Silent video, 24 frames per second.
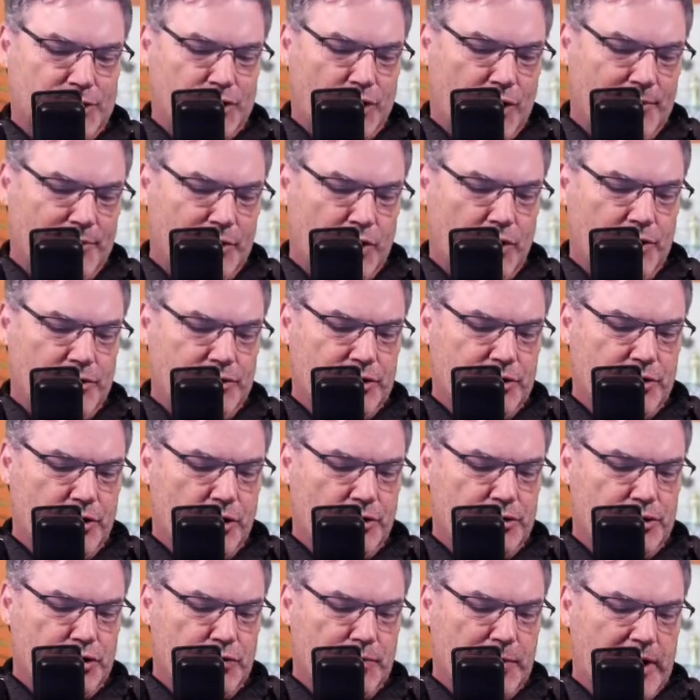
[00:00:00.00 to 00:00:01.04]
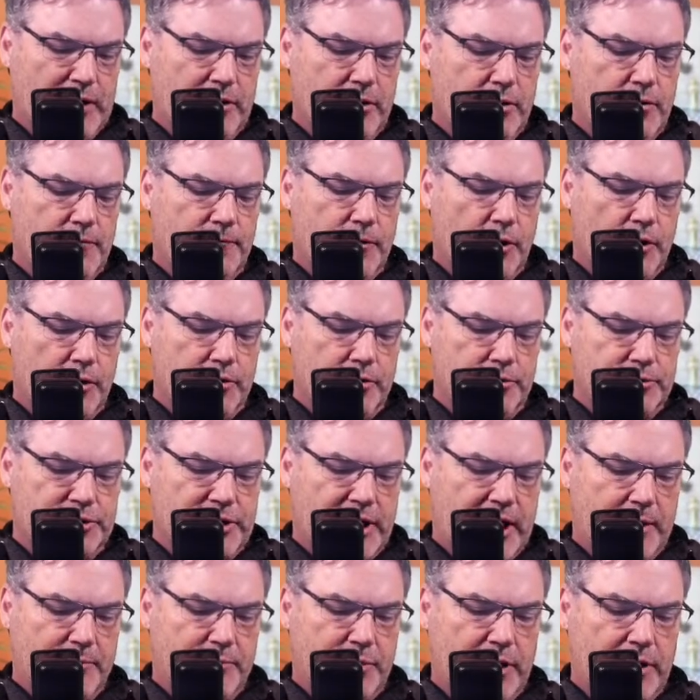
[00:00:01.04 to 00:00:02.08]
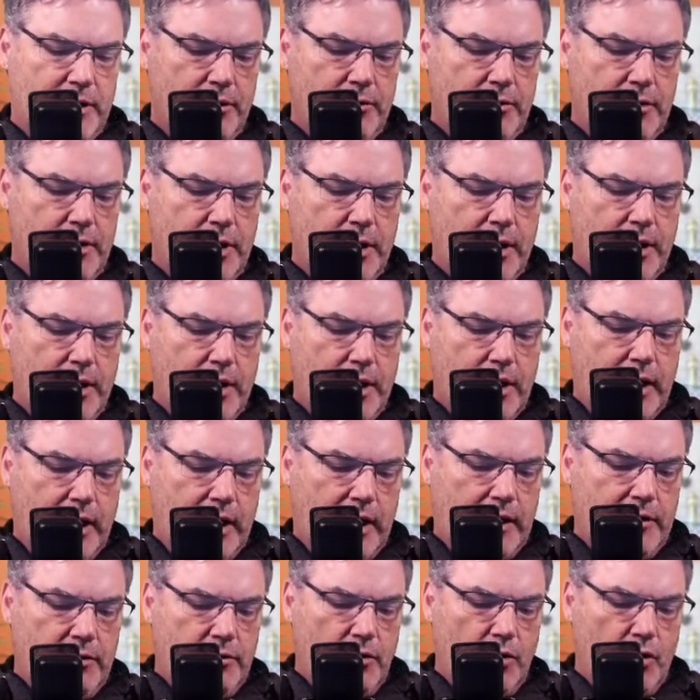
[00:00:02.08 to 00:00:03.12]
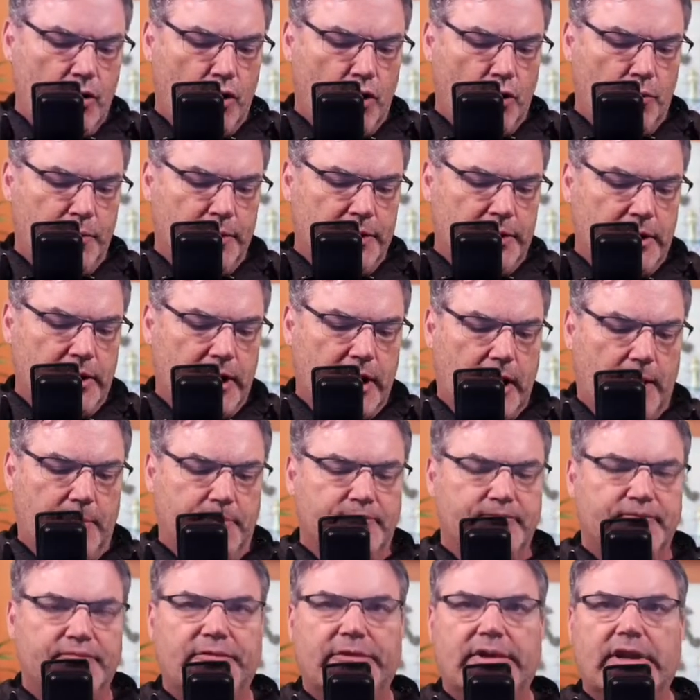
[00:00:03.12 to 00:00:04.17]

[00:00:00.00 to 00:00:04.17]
So I'm going to go to my Photos app here and open it up.